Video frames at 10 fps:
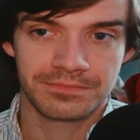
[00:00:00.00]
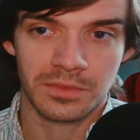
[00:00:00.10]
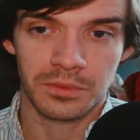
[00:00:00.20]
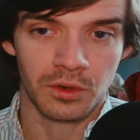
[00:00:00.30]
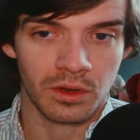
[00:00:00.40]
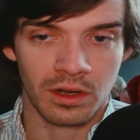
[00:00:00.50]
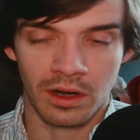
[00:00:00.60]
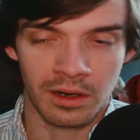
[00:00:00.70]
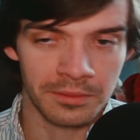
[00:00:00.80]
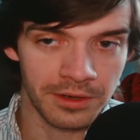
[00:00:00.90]
broken
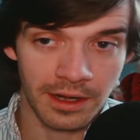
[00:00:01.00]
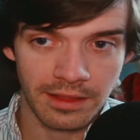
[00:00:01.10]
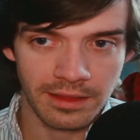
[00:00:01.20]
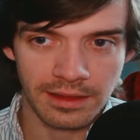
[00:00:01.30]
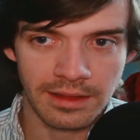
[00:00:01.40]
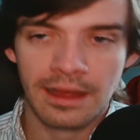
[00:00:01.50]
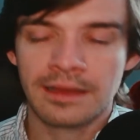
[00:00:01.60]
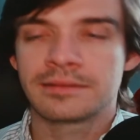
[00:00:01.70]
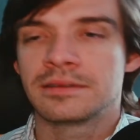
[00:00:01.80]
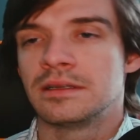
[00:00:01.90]
arm or anything like
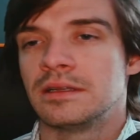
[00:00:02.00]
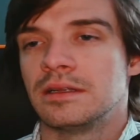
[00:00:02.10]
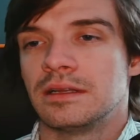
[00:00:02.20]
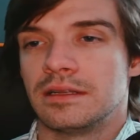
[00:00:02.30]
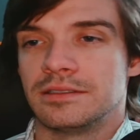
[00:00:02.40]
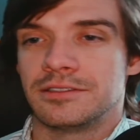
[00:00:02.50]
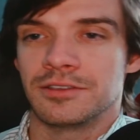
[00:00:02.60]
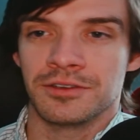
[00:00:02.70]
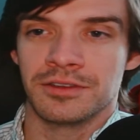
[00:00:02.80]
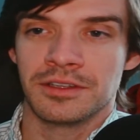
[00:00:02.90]
that, and
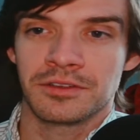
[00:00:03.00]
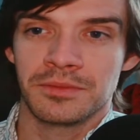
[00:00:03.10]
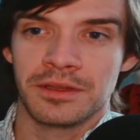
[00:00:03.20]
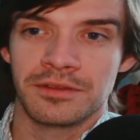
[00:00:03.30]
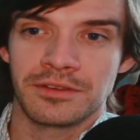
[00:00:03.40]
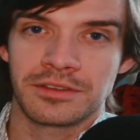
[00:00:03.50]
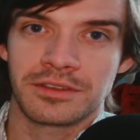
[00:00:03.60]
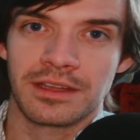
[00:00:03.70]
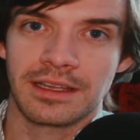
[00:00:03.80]
so this will be the first,